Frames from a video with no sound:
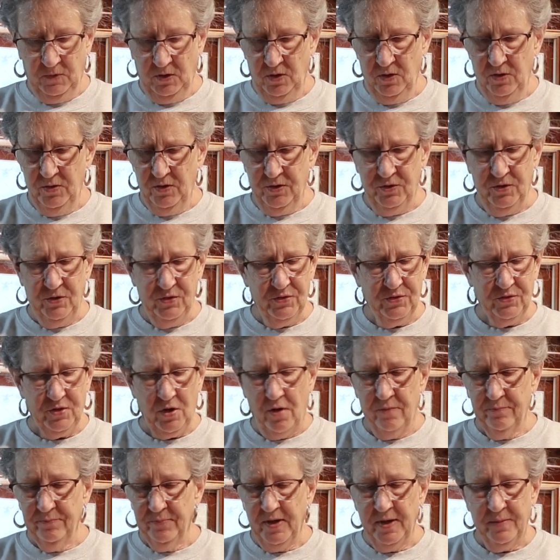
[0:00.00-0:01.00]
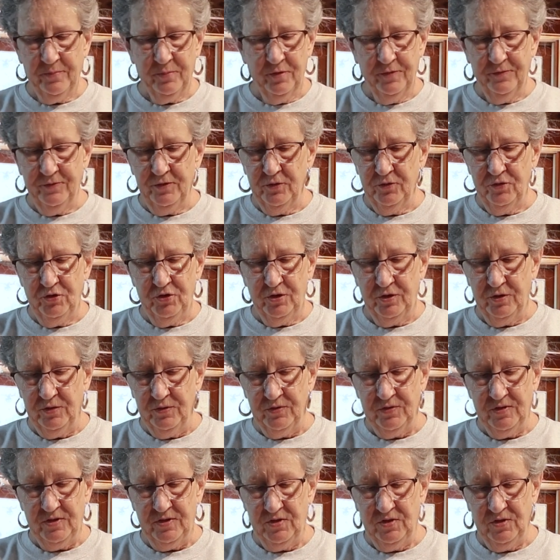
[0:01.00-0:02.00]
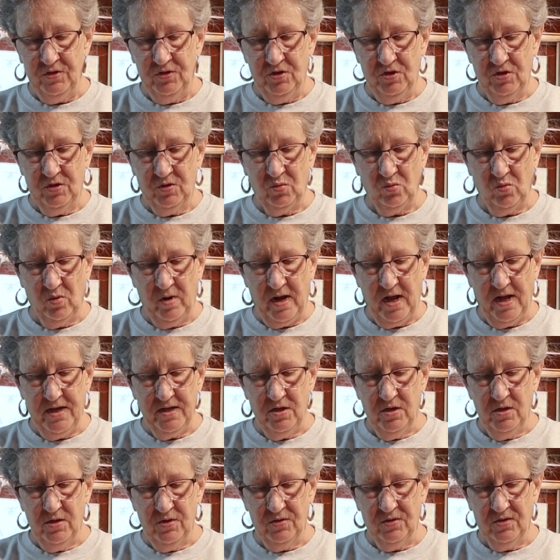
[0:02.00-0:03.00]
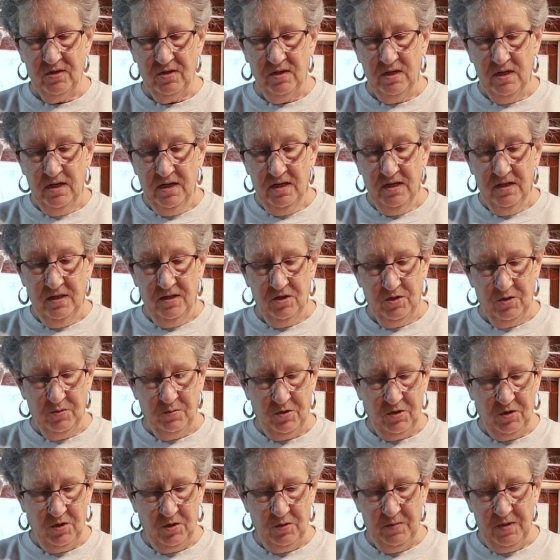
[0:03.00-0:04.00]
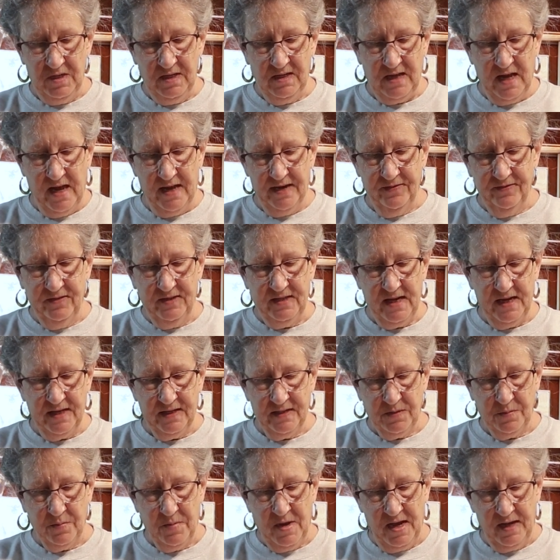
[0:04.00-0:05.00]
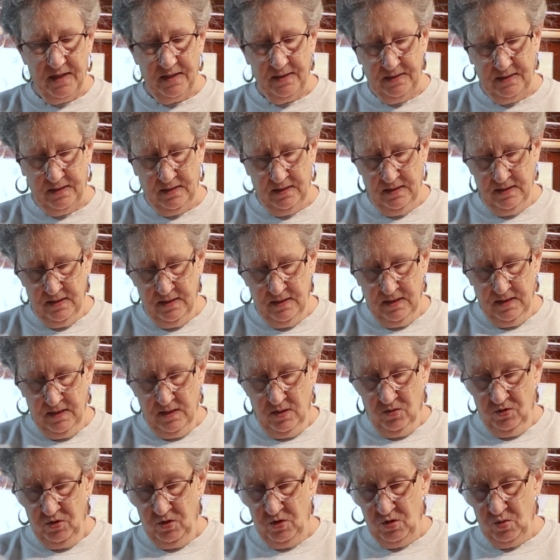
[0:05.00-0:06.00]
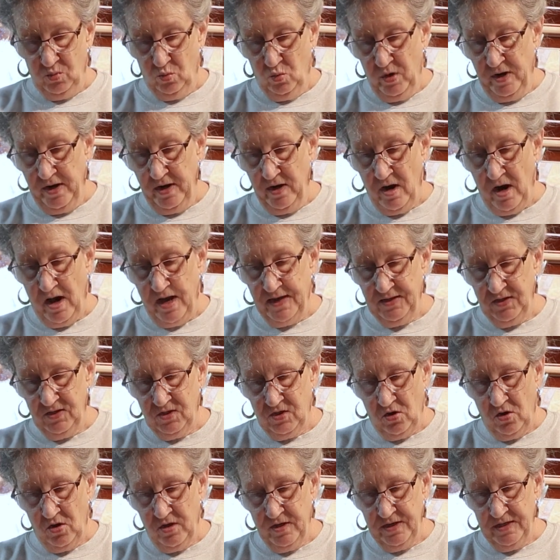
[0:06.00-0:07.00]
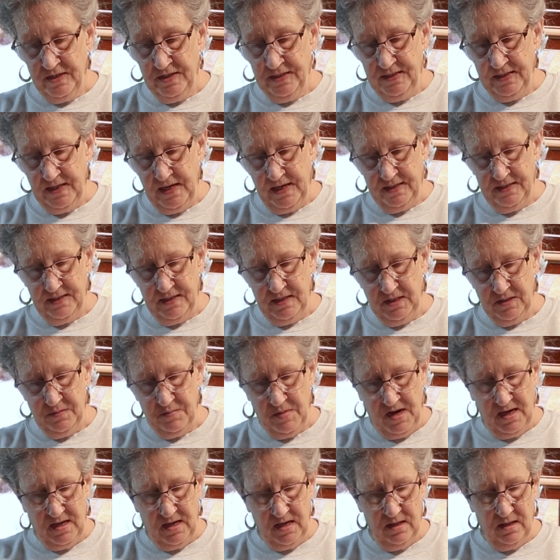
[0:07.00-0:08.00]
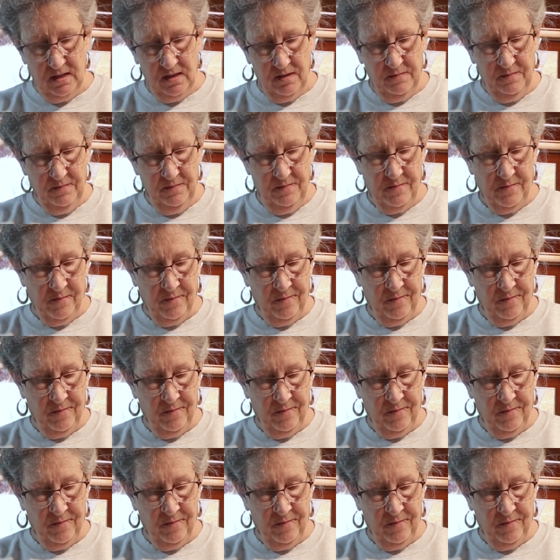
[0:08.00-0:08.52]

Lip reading: You can use salt and pepper if you choose. This is just what I used. They're supposed to be kind of Tex-Mex, just where I started in Texas making them.